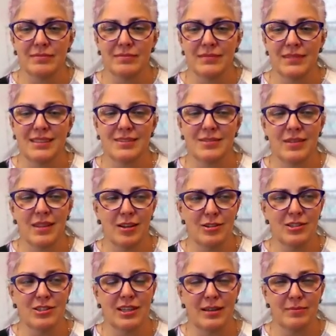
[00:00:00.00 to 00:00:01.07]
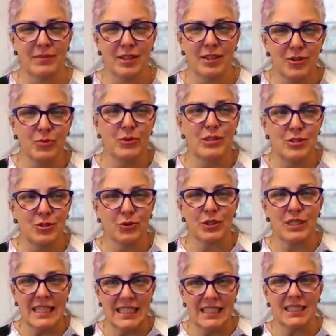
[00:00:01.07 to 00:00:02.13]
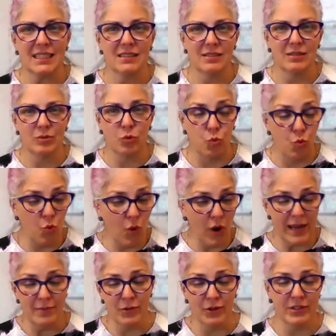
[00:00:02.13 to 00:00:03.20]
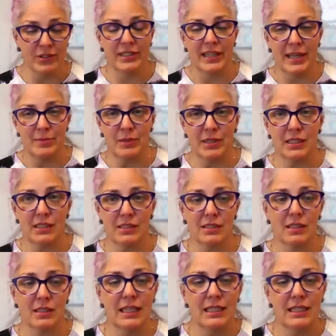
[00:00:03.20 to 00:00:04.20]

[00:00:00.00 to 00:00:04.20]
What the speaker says: It's their job. They're the ones who are in it way more than I'm in it.